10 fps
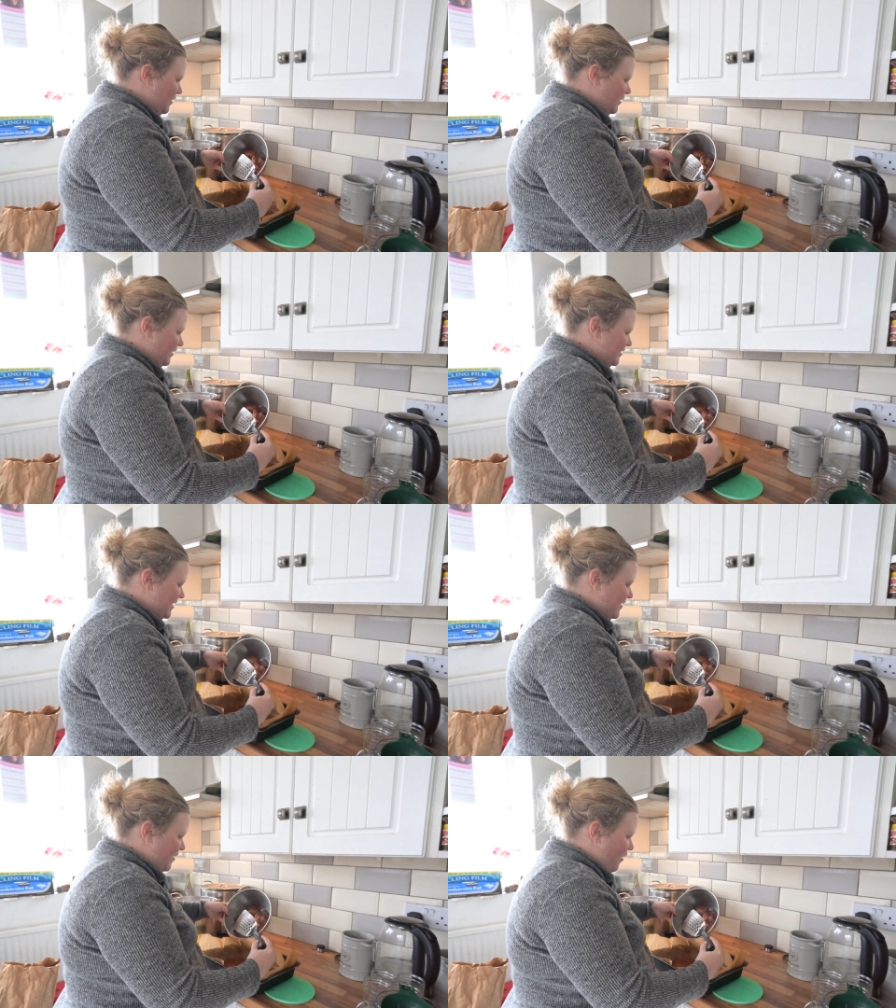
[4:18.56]
can
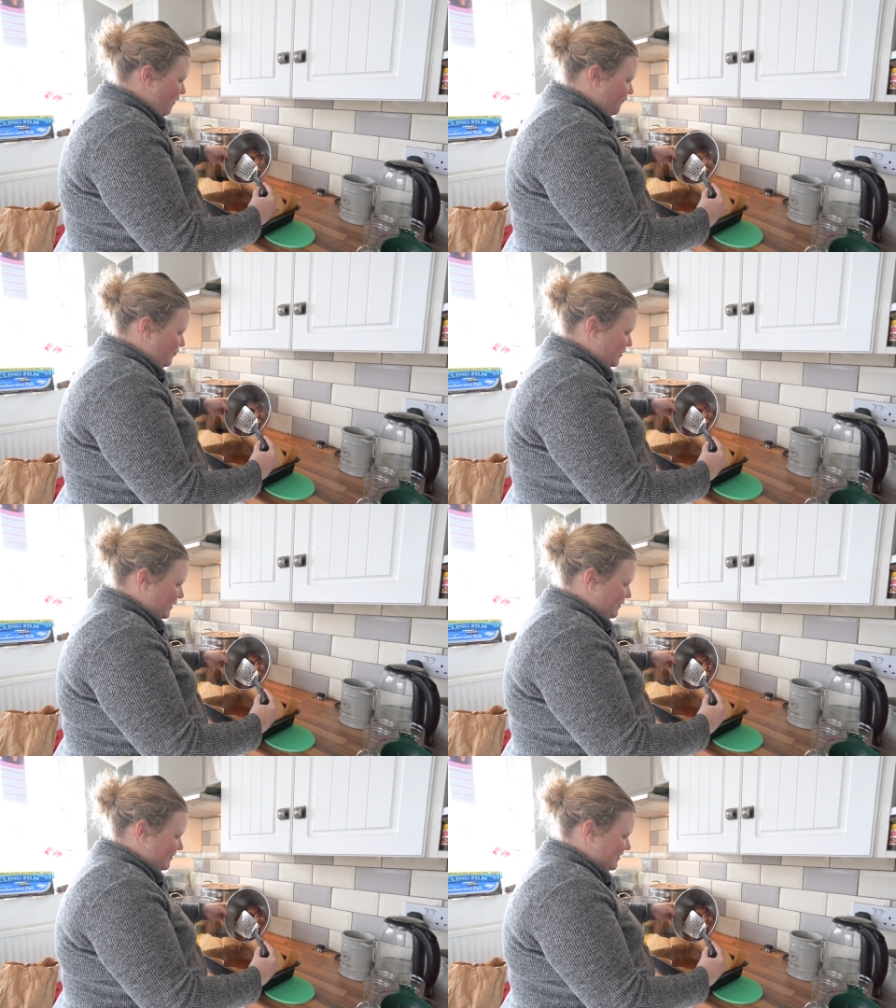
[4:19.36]
see that I've
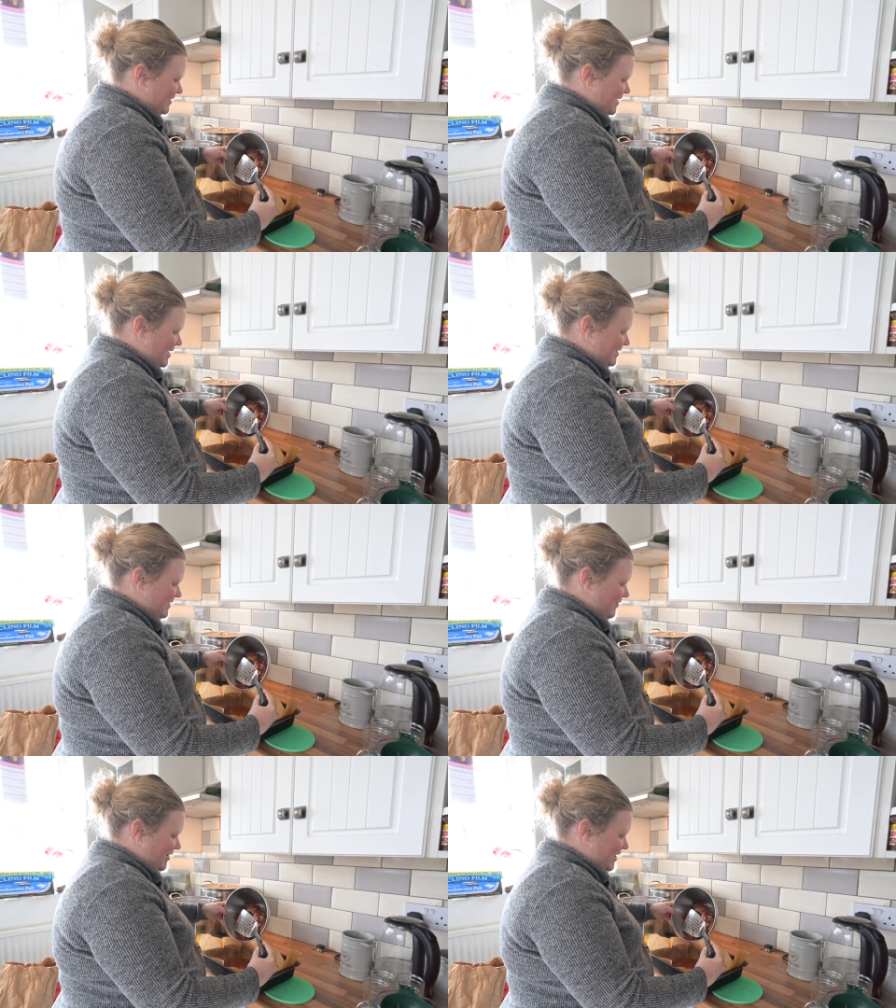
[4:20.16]
already got
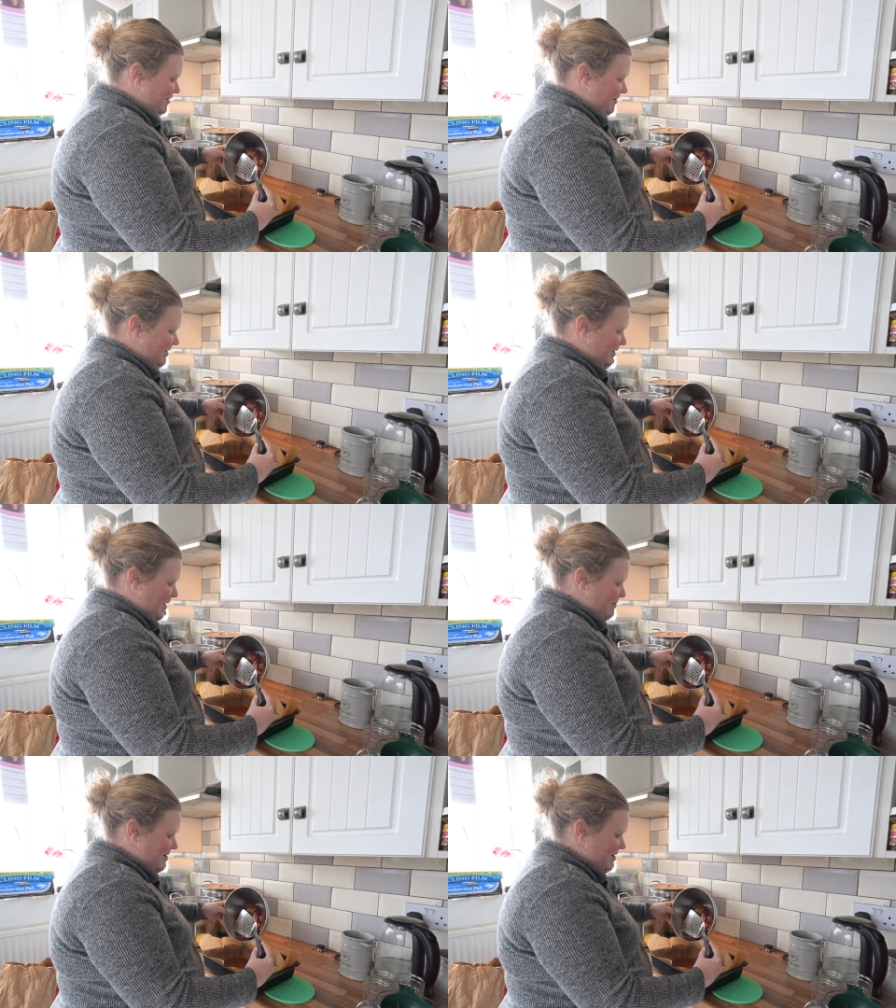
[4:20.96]
tons of liquid
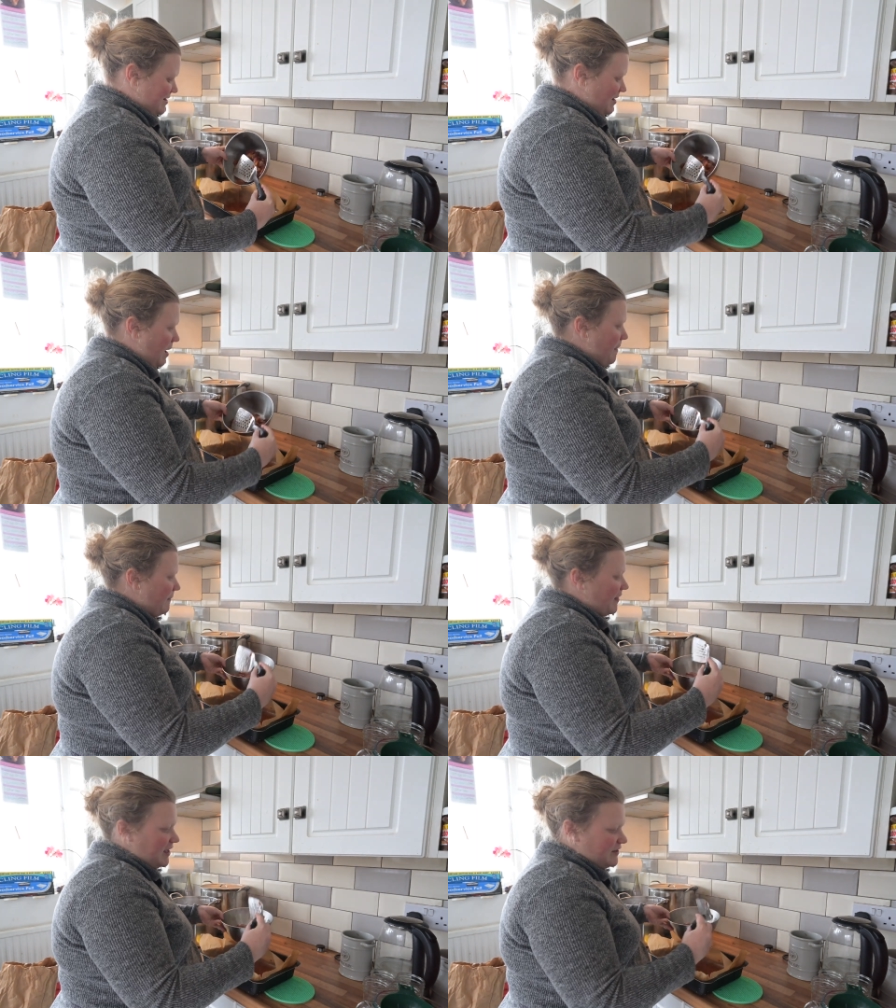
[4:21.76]
coming,
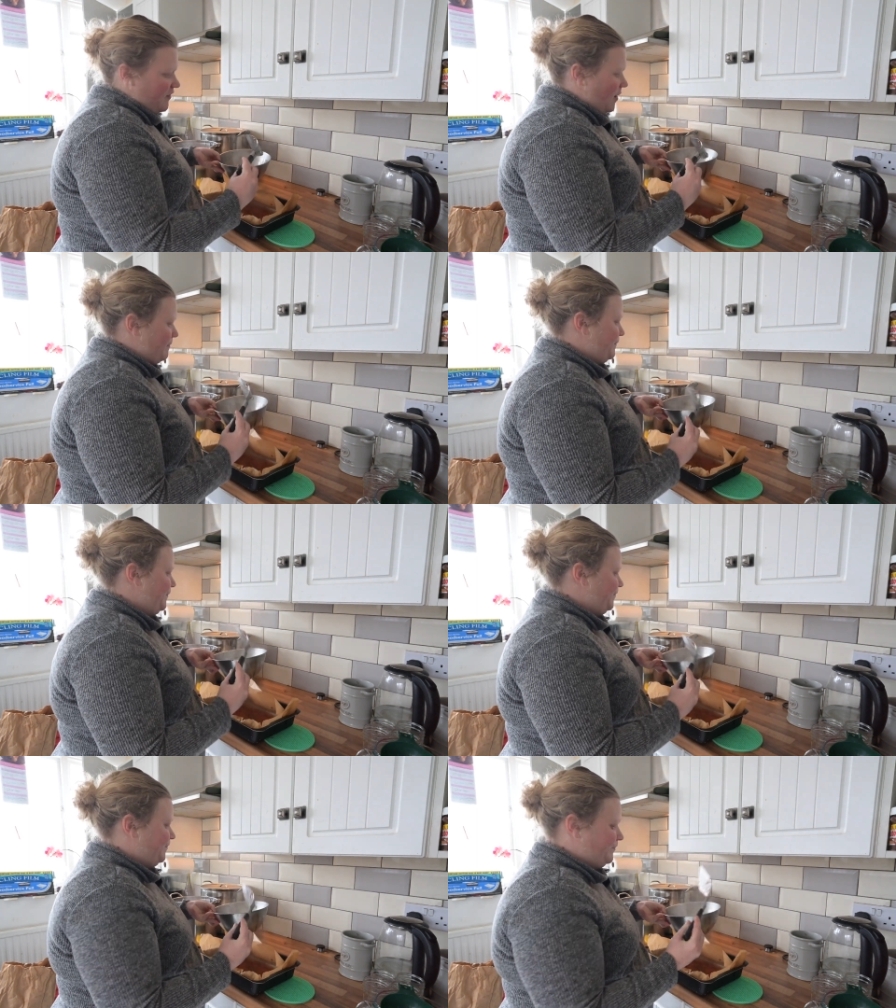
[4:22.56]
but that's fine.
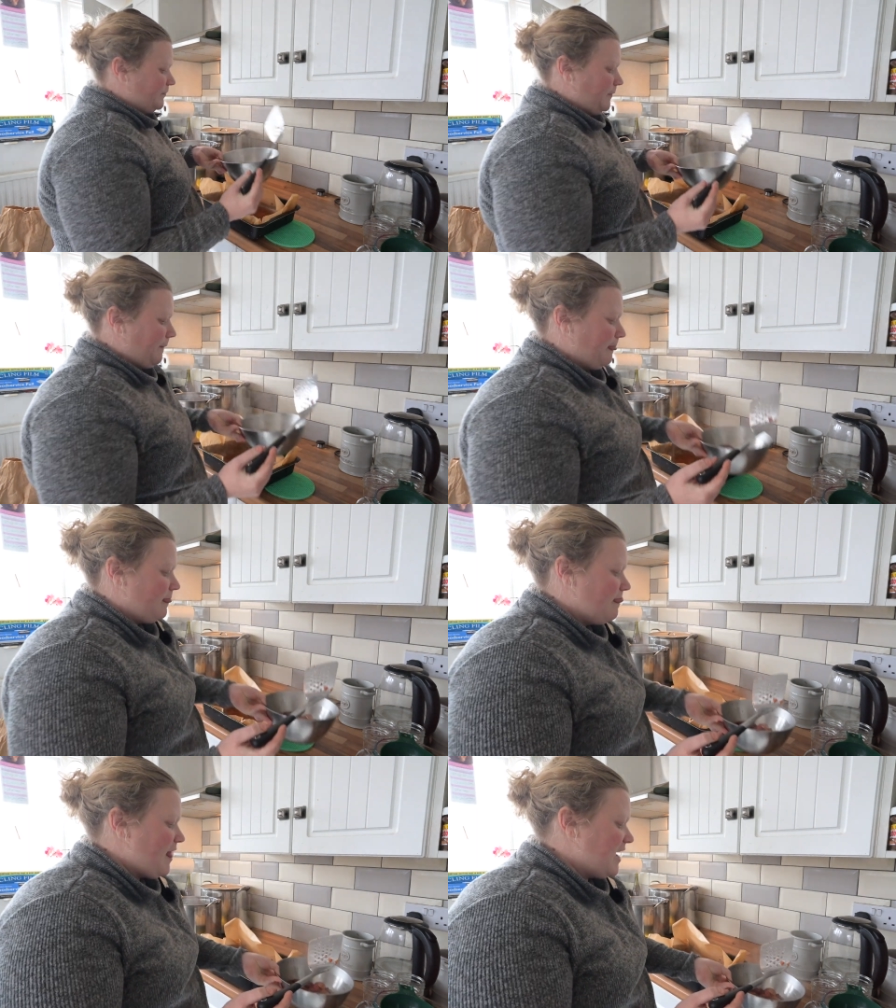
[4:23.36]

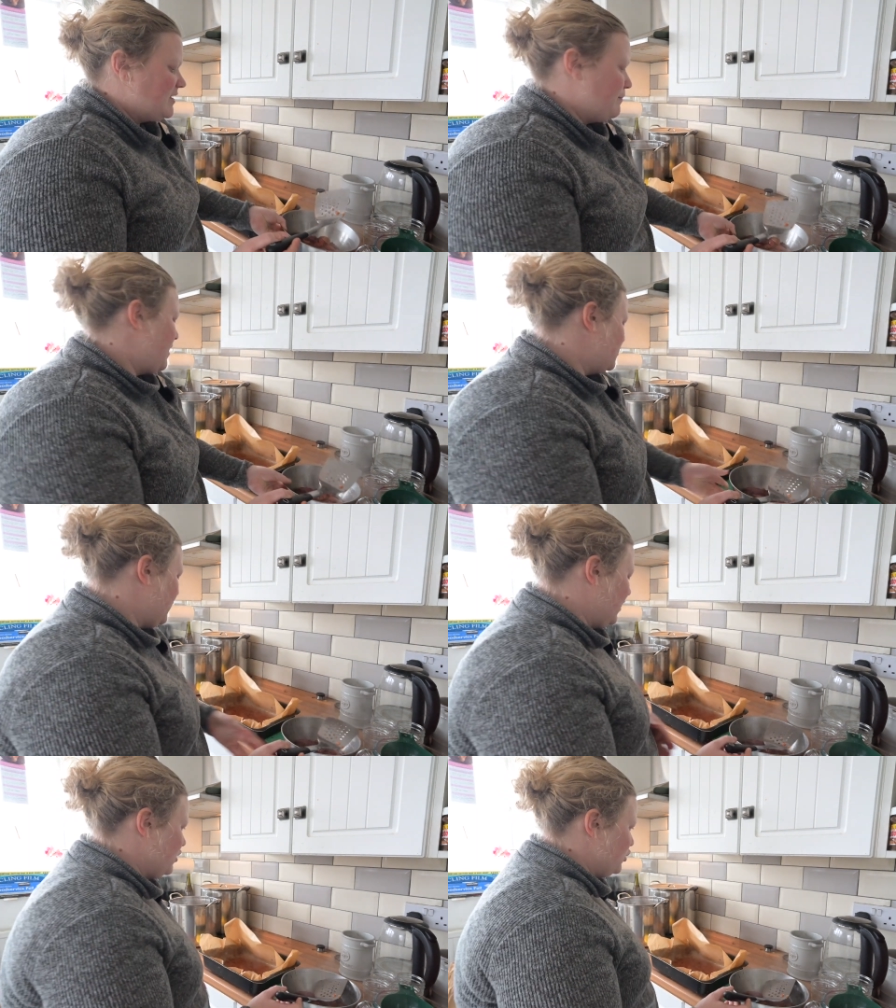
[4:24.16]
That's the best we can